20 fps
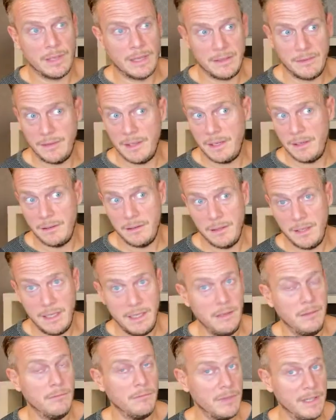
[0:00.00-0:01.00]
and then
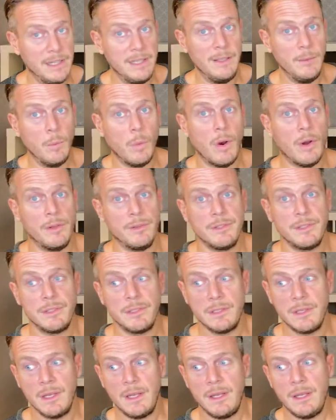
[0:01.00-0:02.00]
he really was
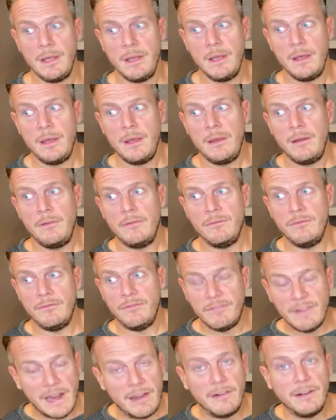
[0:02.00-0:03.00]

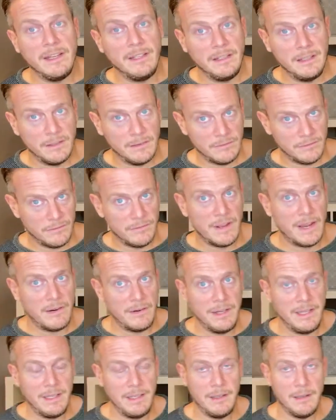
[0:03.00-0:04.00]
very, very